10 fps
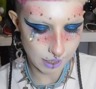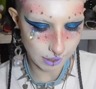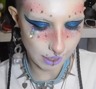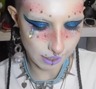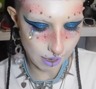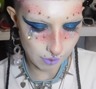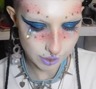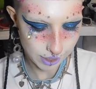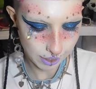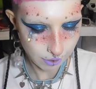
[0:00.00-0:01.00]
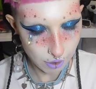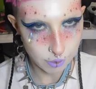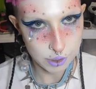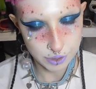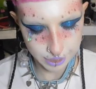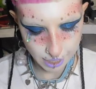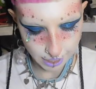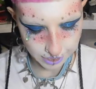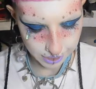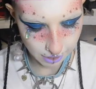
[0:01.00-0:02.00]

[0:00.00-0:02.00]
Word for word: and like I was like, oh, who's this?